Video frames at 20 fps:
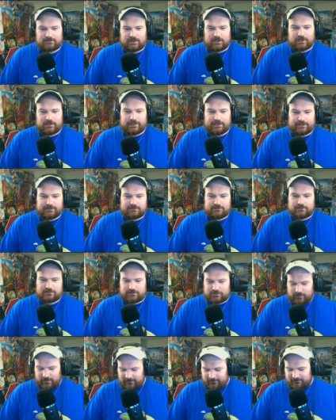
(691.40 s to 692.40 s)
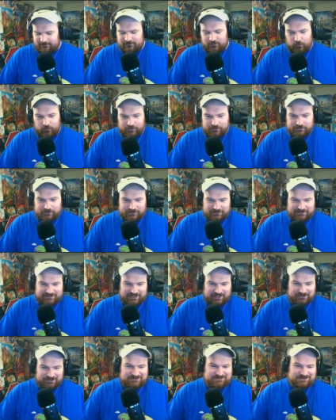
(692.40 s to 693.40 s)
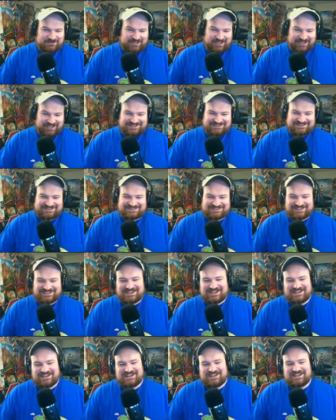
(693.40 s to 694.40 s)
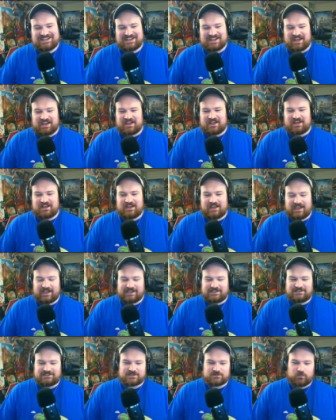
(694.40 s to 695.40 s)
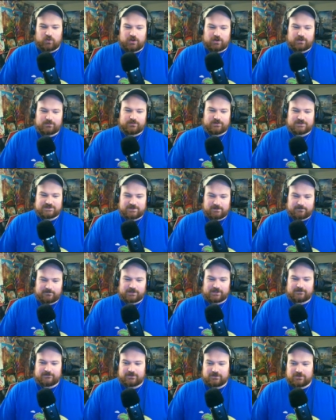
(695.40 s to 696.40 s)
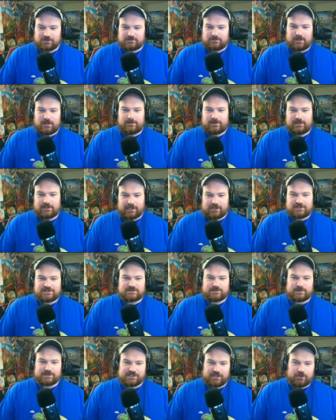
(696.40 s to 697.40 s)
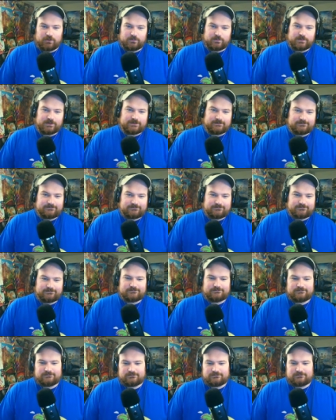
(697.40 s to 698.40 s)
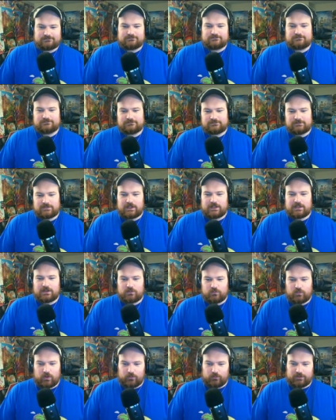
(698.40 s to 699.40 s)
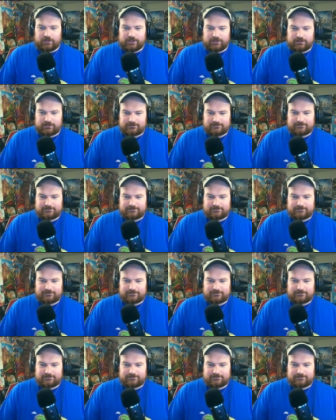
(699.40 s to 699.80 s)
Alright. Do I have Horndrill? No. Okay. I guess just Water Pulse, so for confusion, maybe. I could switch out, but why would I?